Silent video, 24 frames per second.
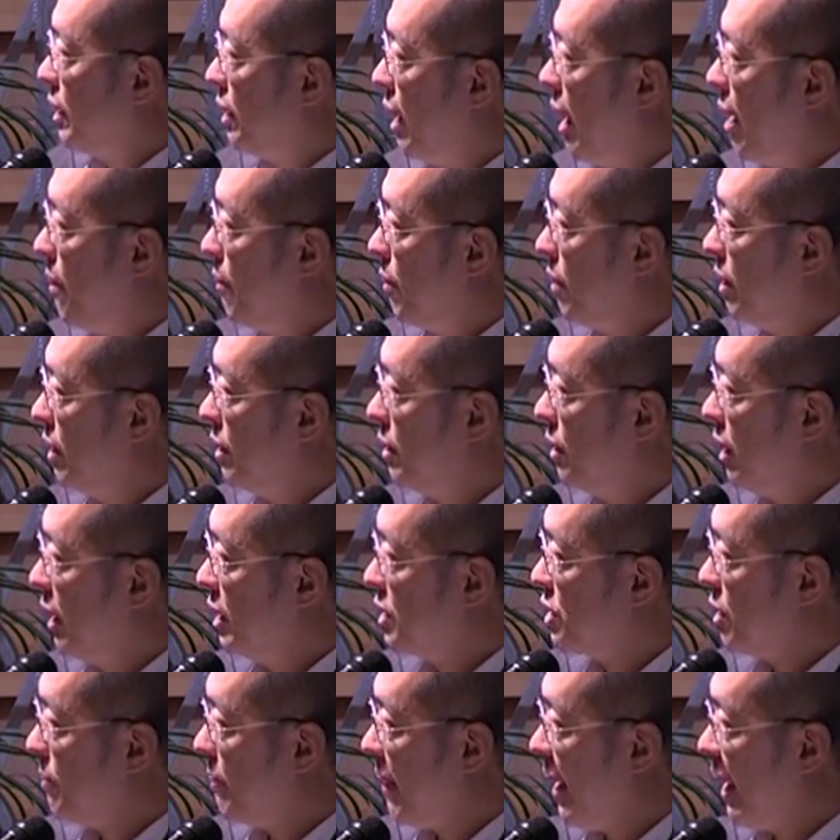in
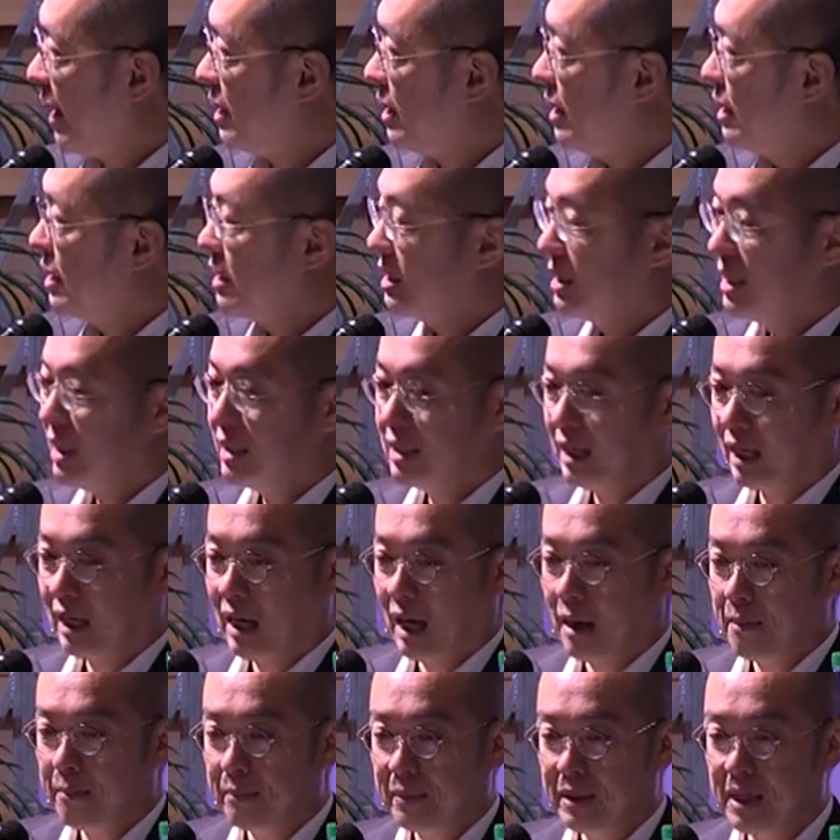Asia Pac, these are
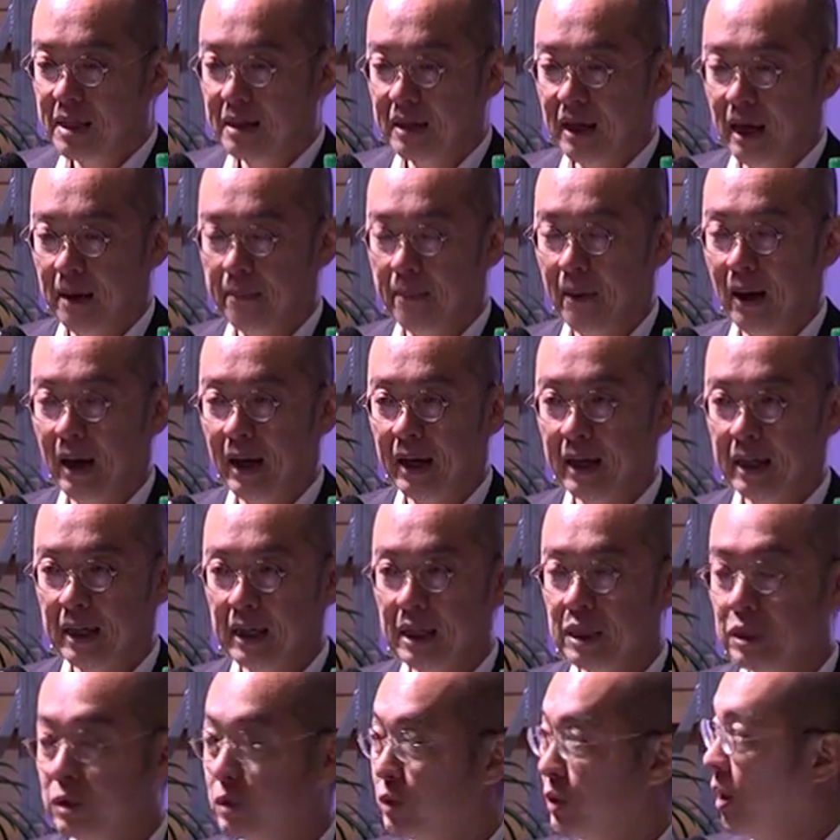companies are buying
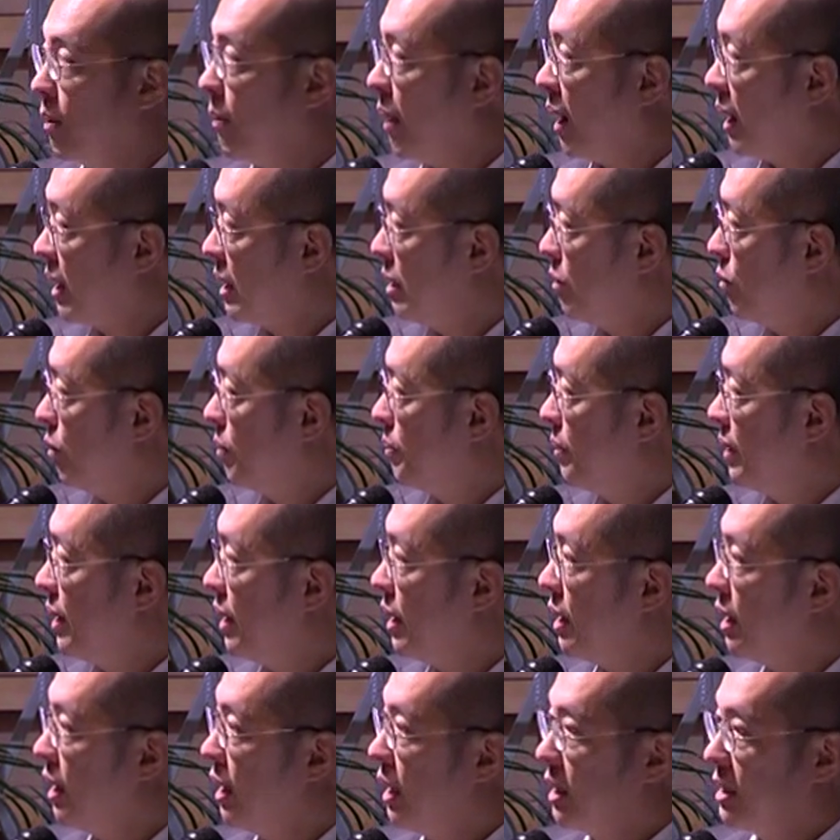into your market will
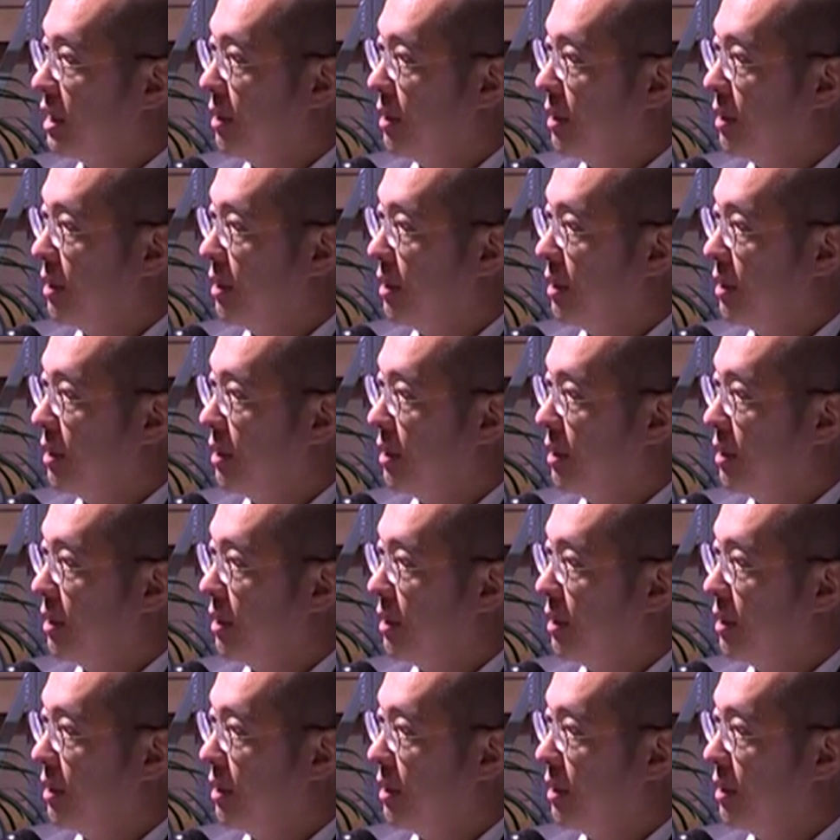be